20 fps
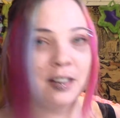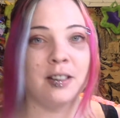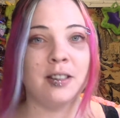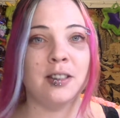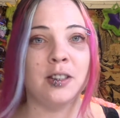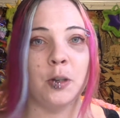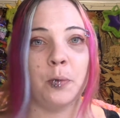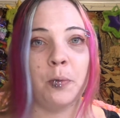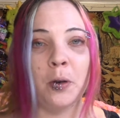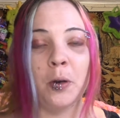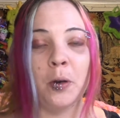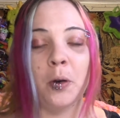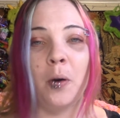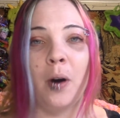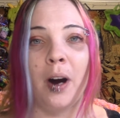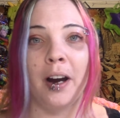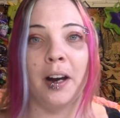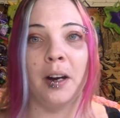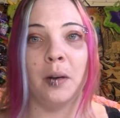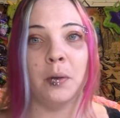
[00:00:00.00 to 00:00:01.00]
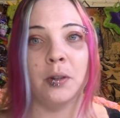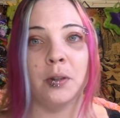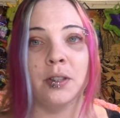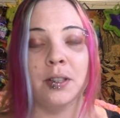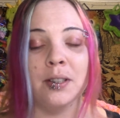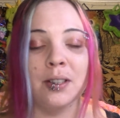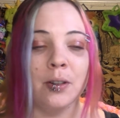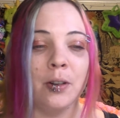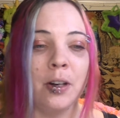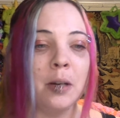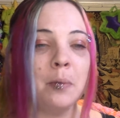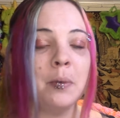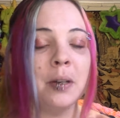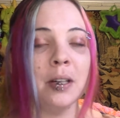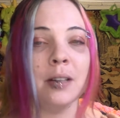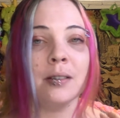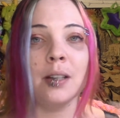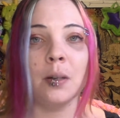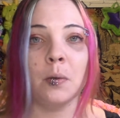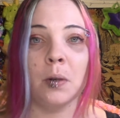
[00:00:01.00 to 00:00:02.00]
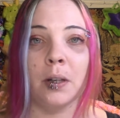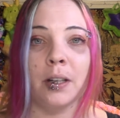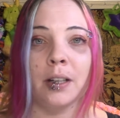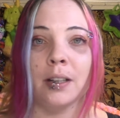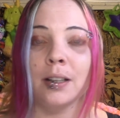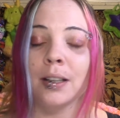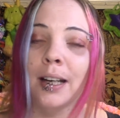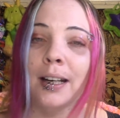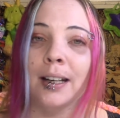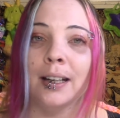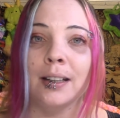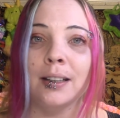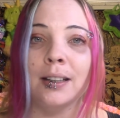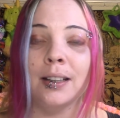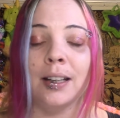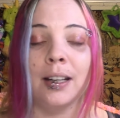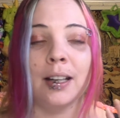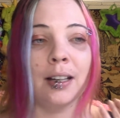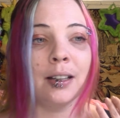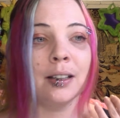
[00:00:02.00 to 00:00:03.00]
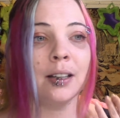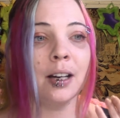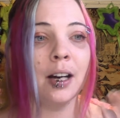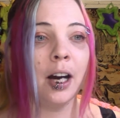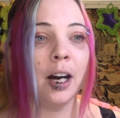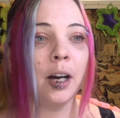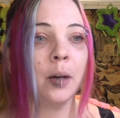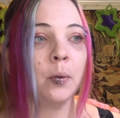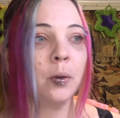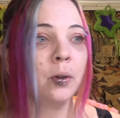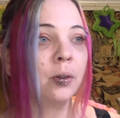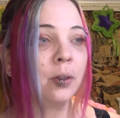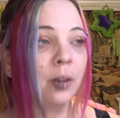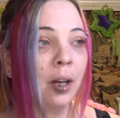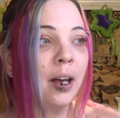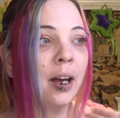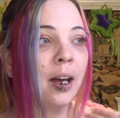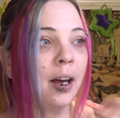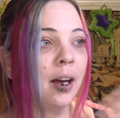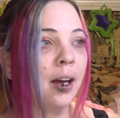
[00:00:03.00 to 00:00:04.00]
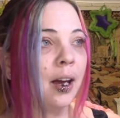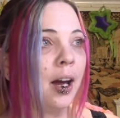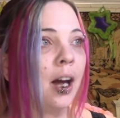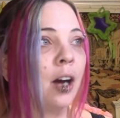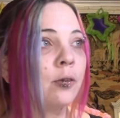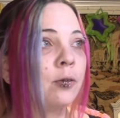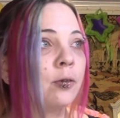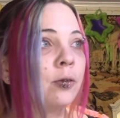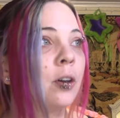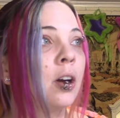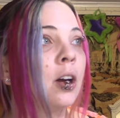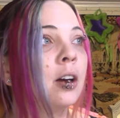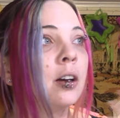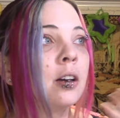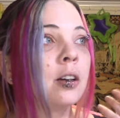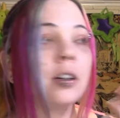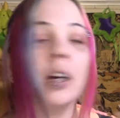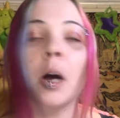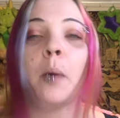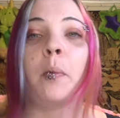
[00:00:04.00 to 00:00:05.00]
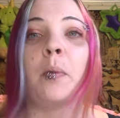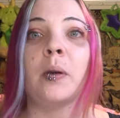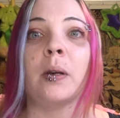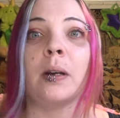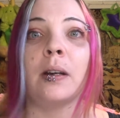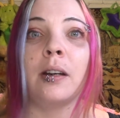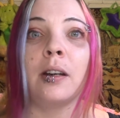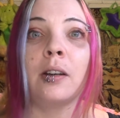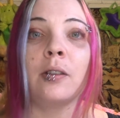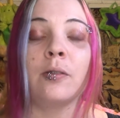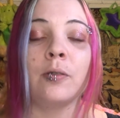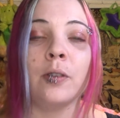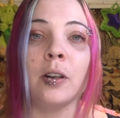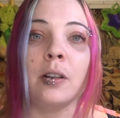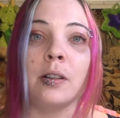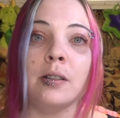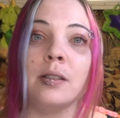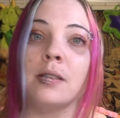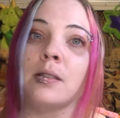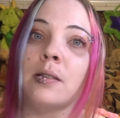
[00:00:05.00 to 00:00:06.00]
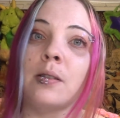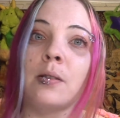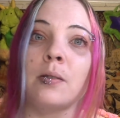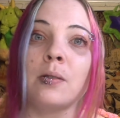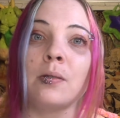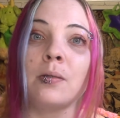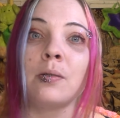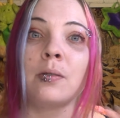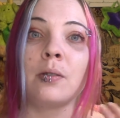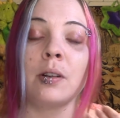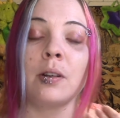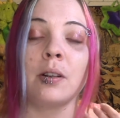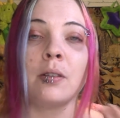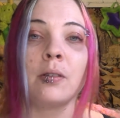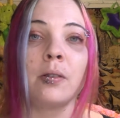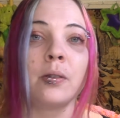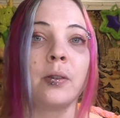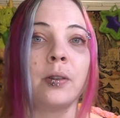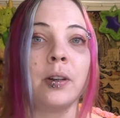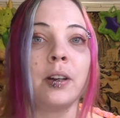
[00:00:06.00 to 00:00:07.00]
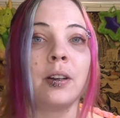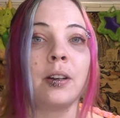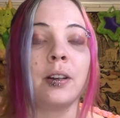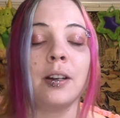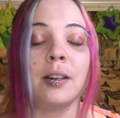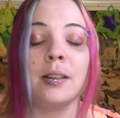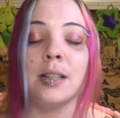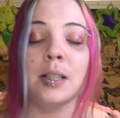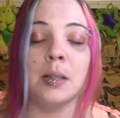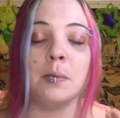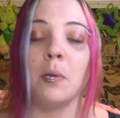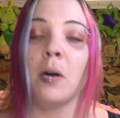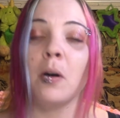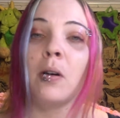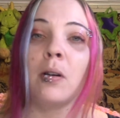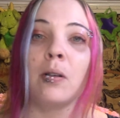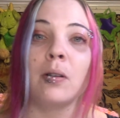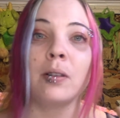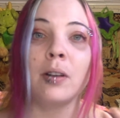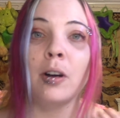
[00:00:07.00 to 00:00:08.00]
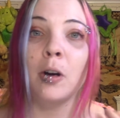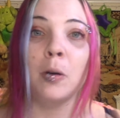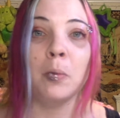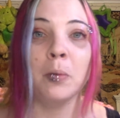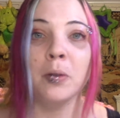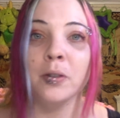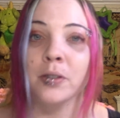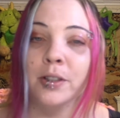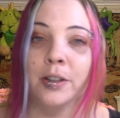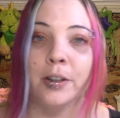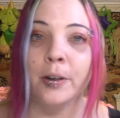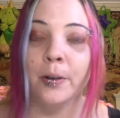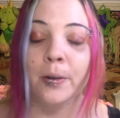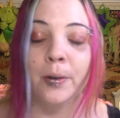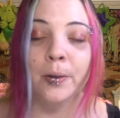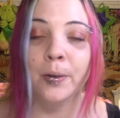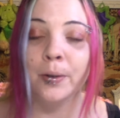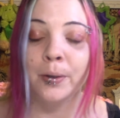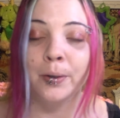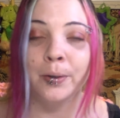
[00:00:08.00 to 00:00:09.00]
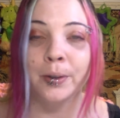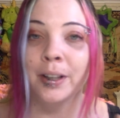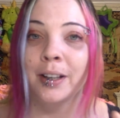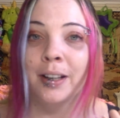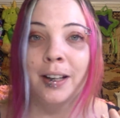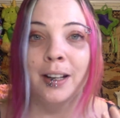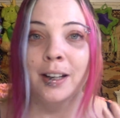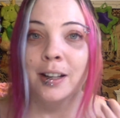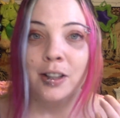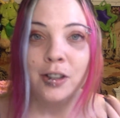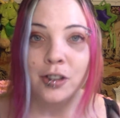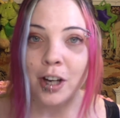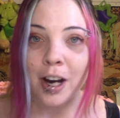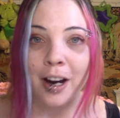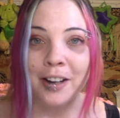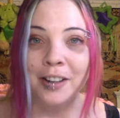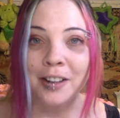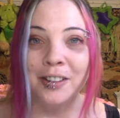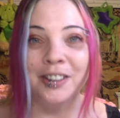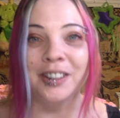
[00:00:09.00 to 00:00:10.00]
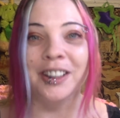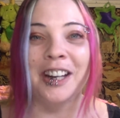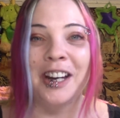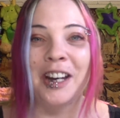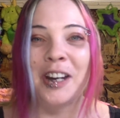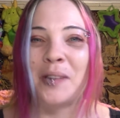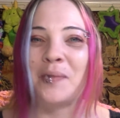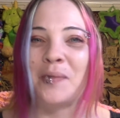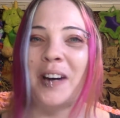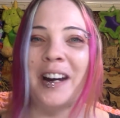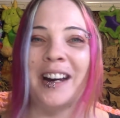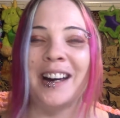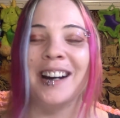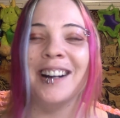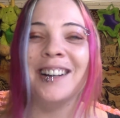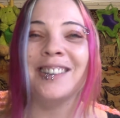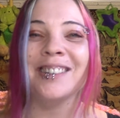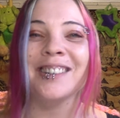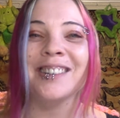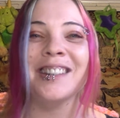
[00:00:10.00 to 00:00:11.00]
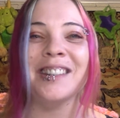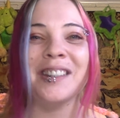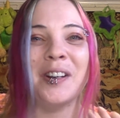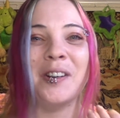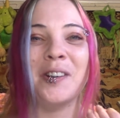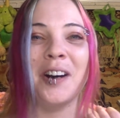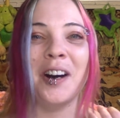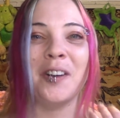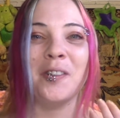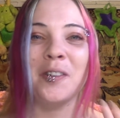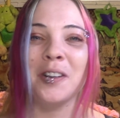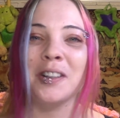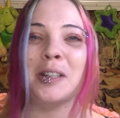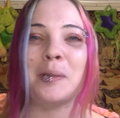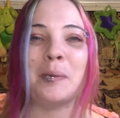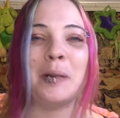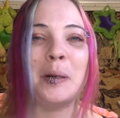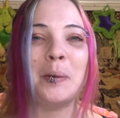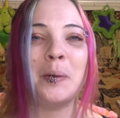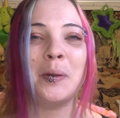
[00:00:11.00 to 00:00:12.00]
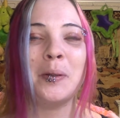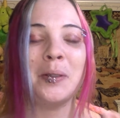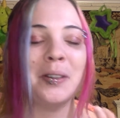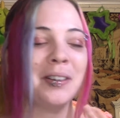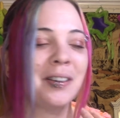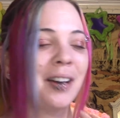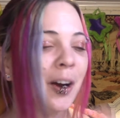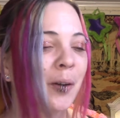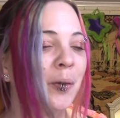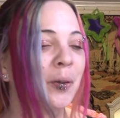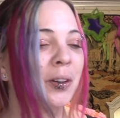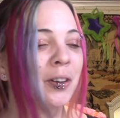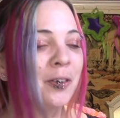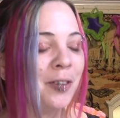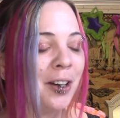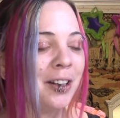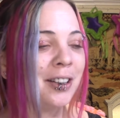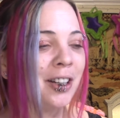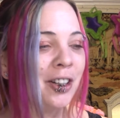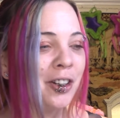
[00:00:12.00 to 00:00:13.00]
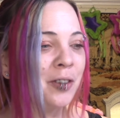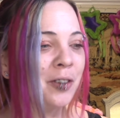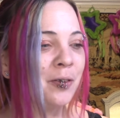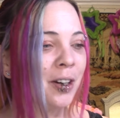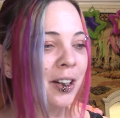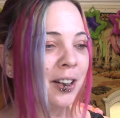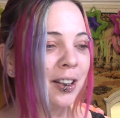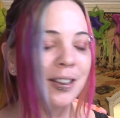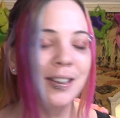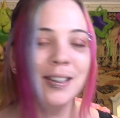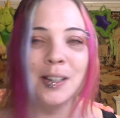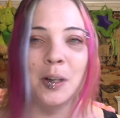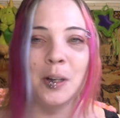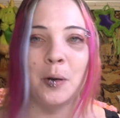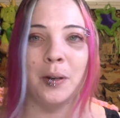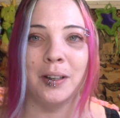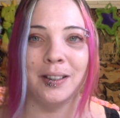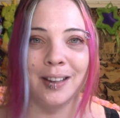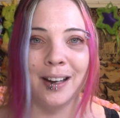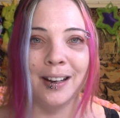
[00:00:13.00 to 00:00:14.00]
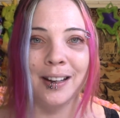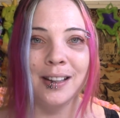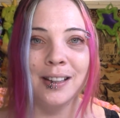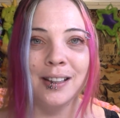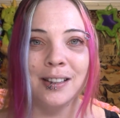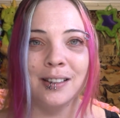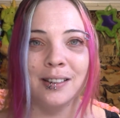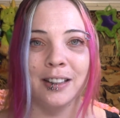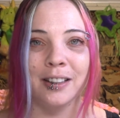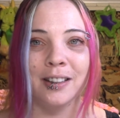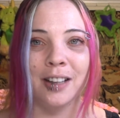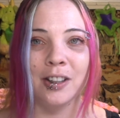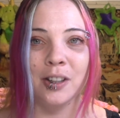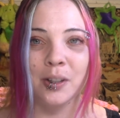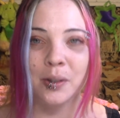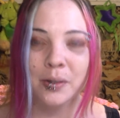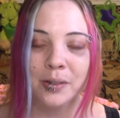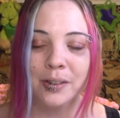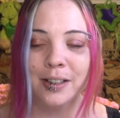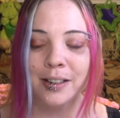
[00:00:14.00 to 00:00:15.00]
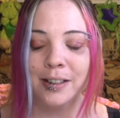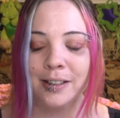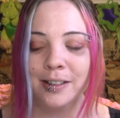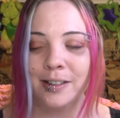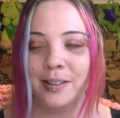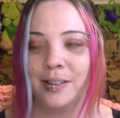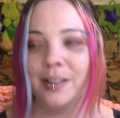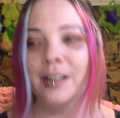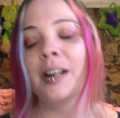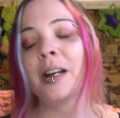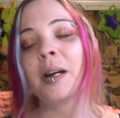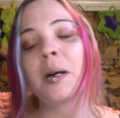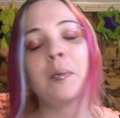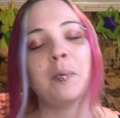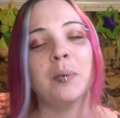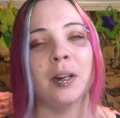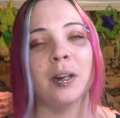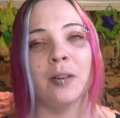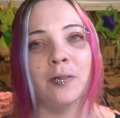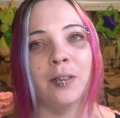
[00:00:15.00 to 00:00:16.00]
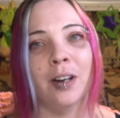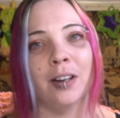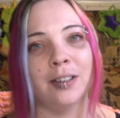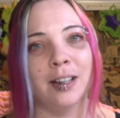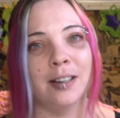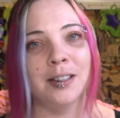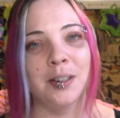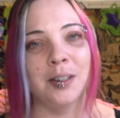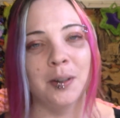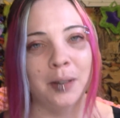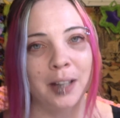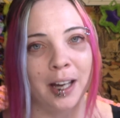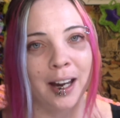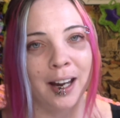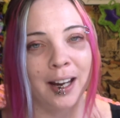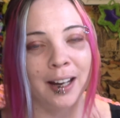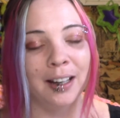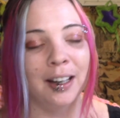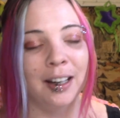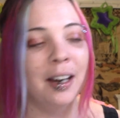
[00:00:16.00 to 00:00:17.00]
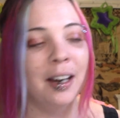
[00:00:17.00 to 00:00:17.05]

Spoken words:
it's super quiet, which is great because I work at night, and I will have company very soon, including a small, almost year-old child in my house. So I want to be able to, I want to find out if I can sew at night like I usually do, but if not, that's okay.